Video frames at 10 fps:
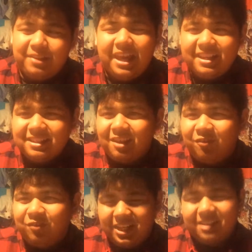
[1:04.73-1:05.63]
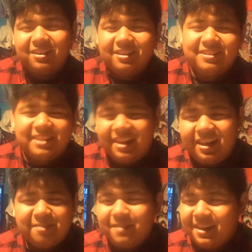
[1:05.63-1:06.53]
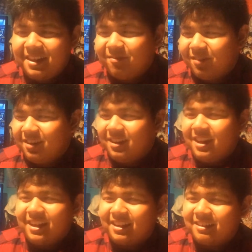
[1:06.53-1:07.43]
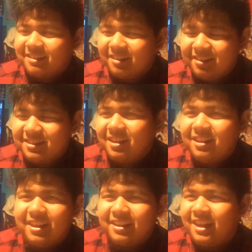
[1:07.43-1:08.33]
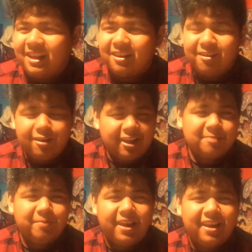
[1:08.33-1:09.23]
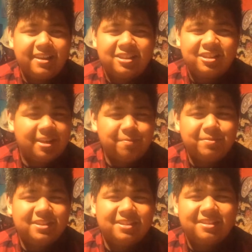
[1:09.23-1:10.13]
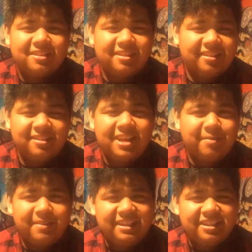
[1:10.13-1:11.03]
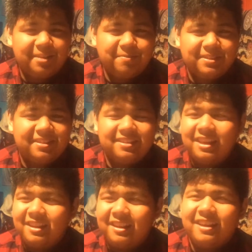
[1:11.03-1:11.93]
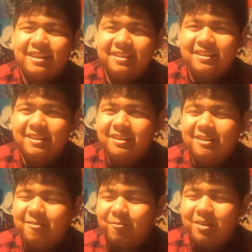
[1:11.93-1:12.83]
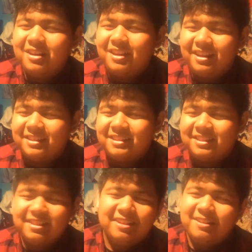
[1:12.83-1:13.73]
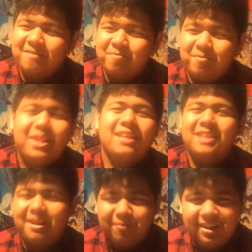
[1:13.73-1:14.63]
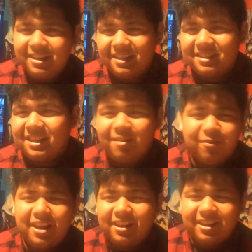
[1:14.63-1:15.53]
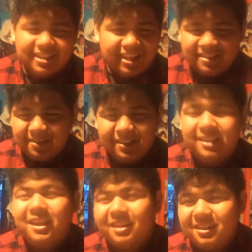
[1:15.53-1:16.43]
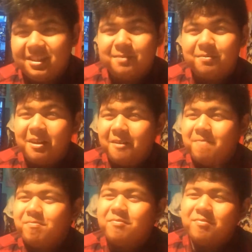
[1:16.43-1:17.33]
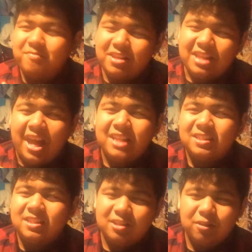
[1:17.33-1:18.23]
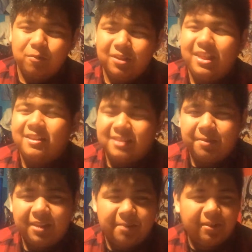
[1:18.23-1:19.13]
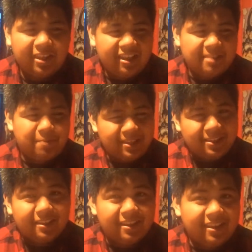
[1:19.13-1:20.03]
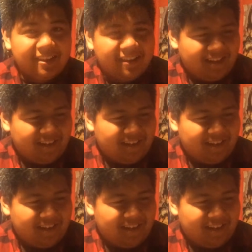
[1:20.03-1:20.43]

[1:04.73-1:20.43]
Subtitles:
that is the Fleet Girls anime where like girls are like categorized by ships, Japanese ships, and like whatnots. But that's not what it is here. We're not gonna get something like that. This has to do with that same thing, but then it's basically